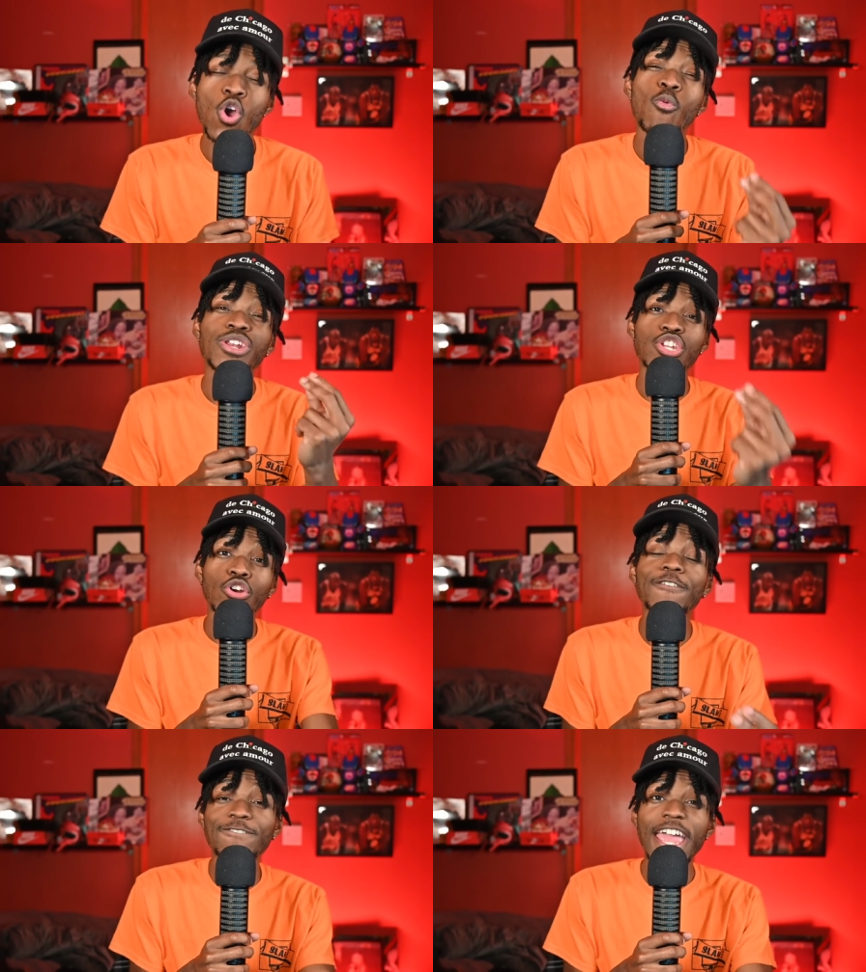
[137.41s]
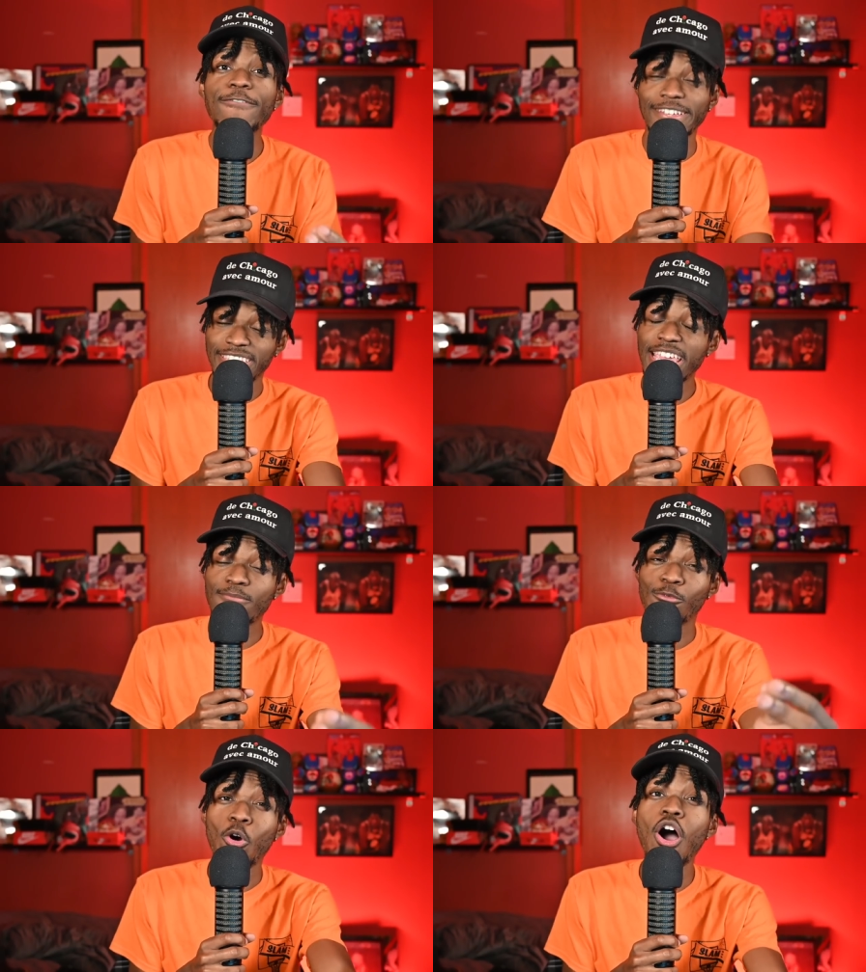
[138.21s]
When your favorite
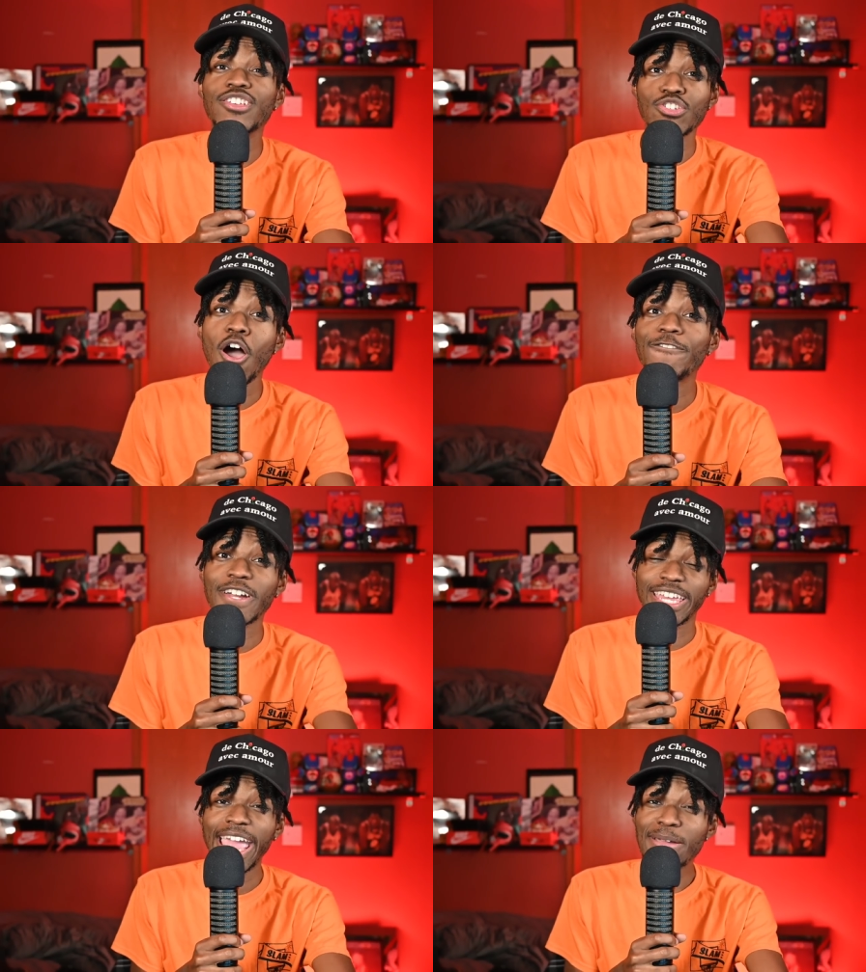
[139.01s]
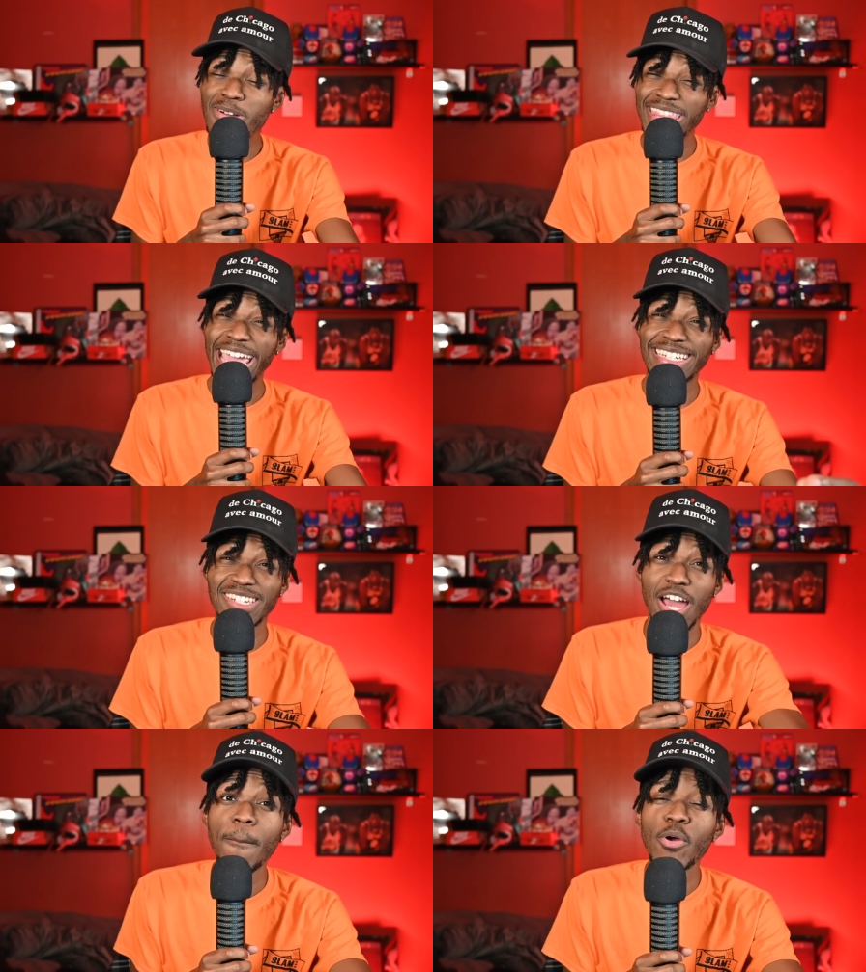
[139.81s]
team walks off a game with a
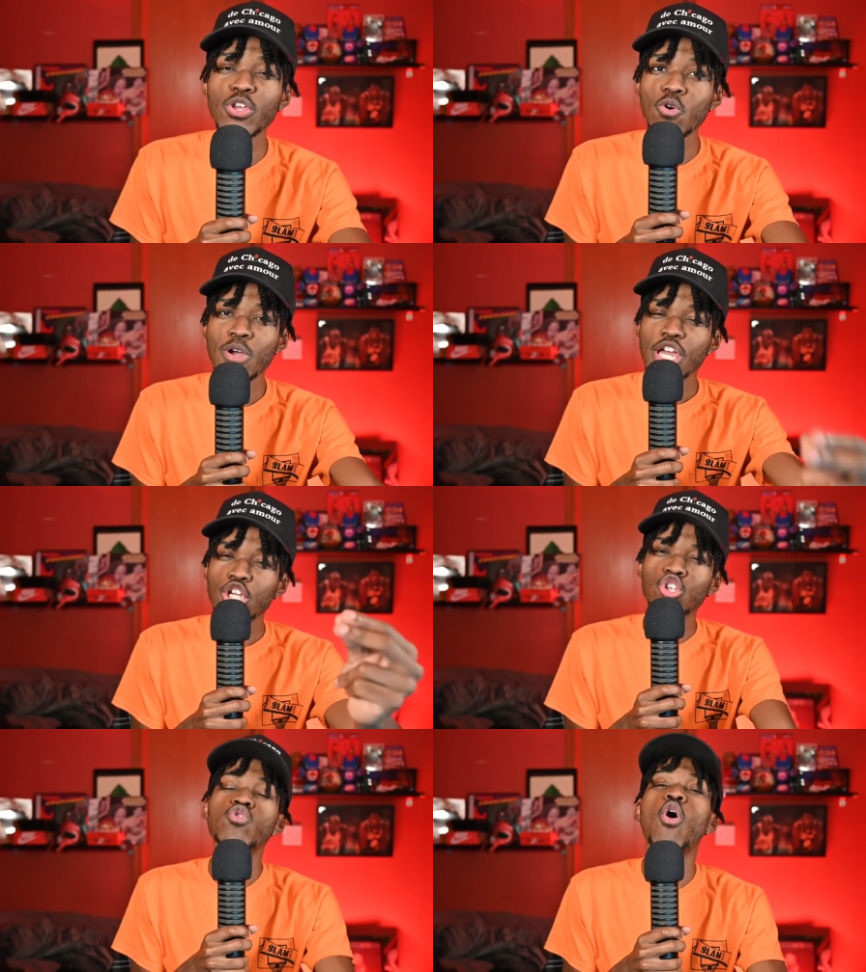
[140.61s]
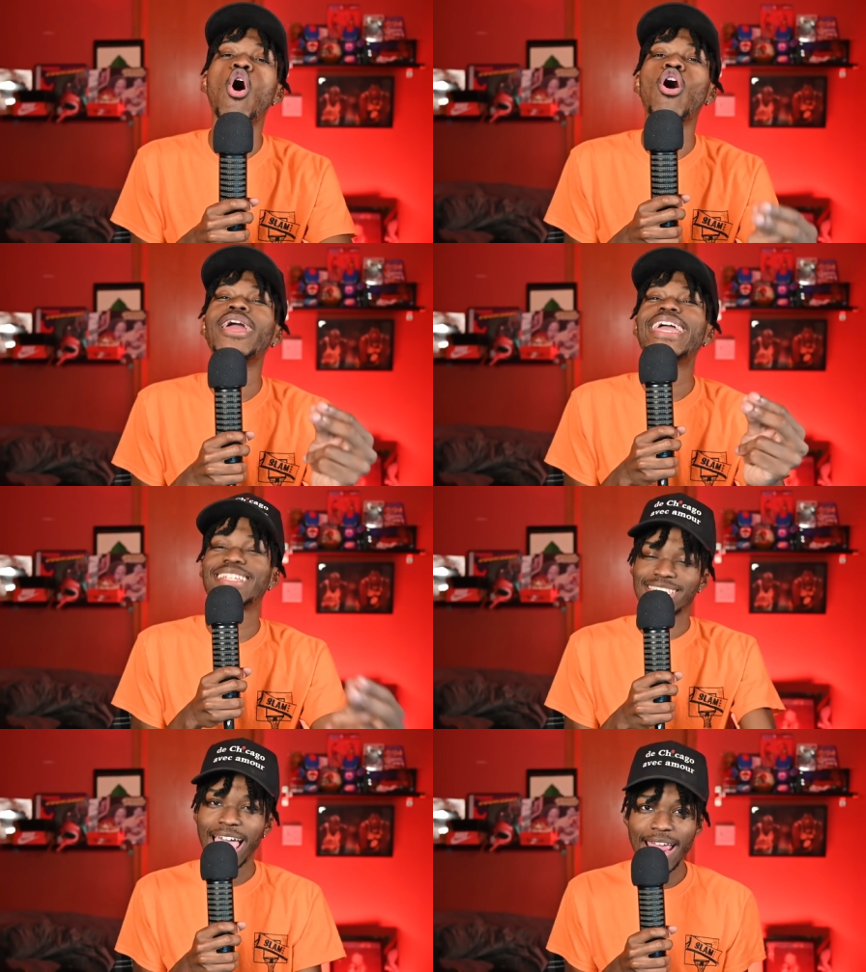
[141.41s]
W, you are
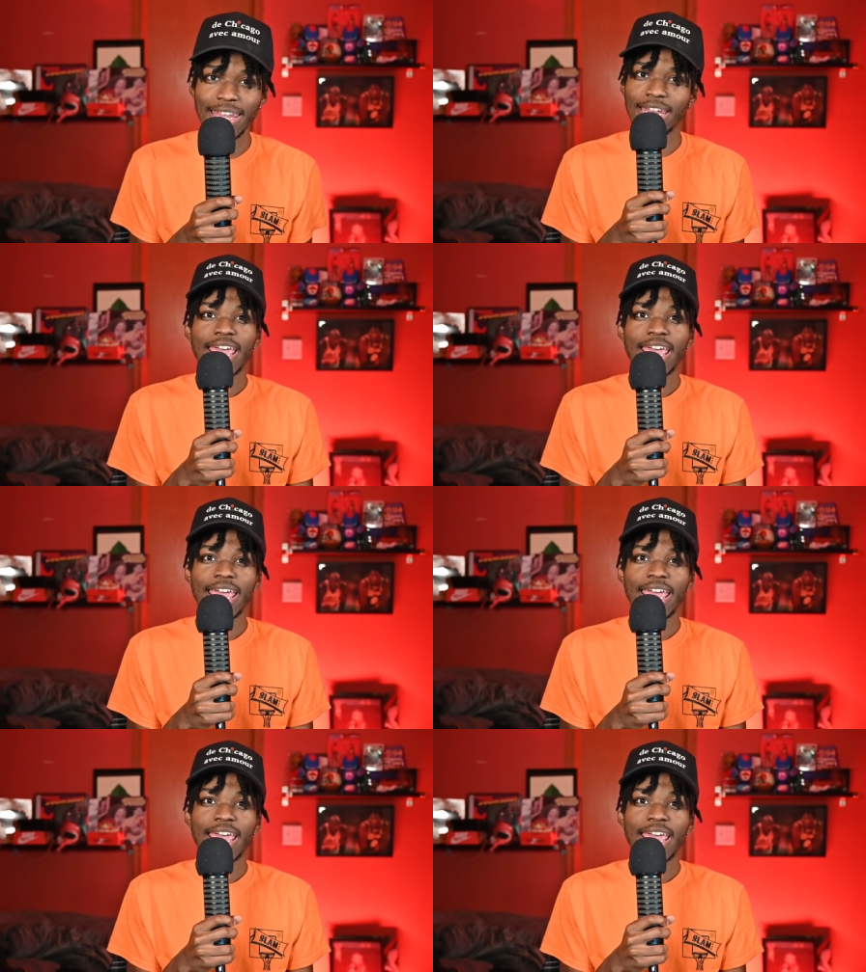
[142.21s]
excited.